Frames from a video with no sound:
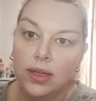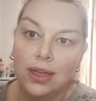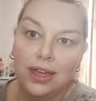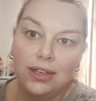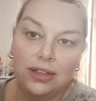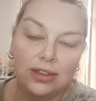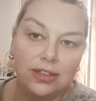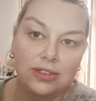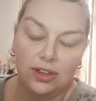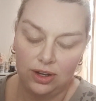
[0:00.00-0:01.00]
Another
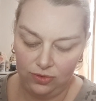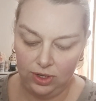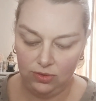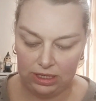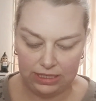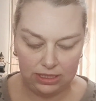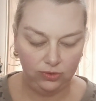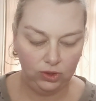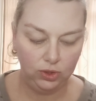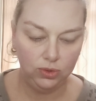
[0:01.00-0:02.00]
thing that I find really
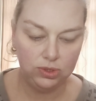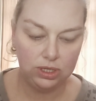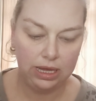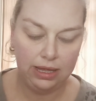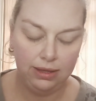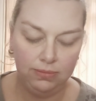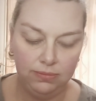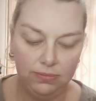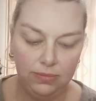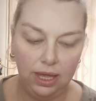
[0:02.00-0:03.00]
difficult
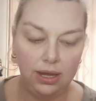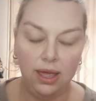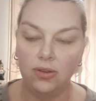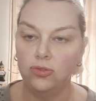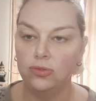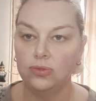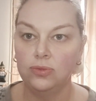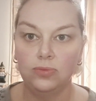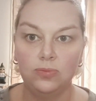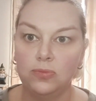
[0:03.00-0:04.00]
and have
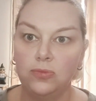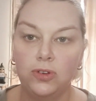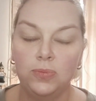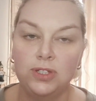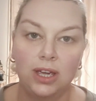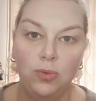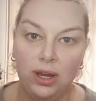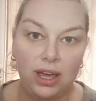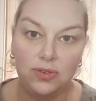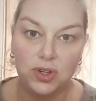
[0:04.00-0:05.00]
from day
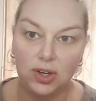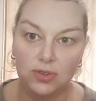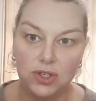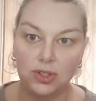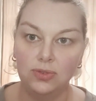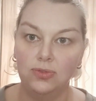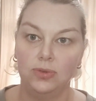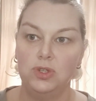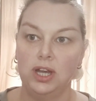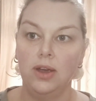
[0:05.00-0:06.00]
one after I returned
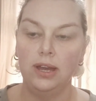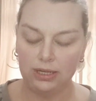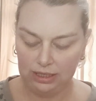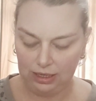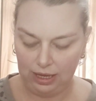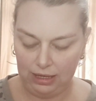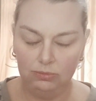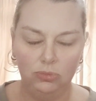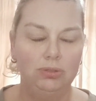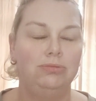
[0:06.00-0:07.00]
from showering,
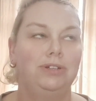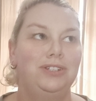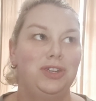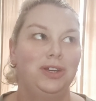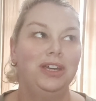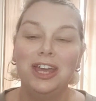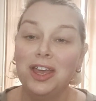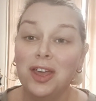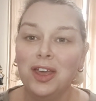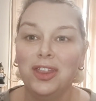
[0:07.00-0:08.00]

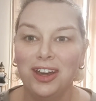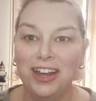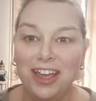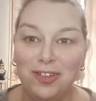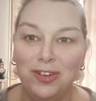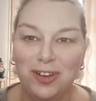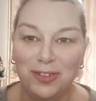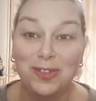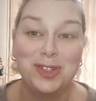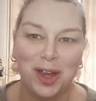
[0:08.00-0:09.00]
I have
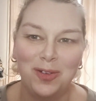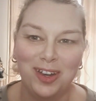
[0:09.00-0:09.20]
from day one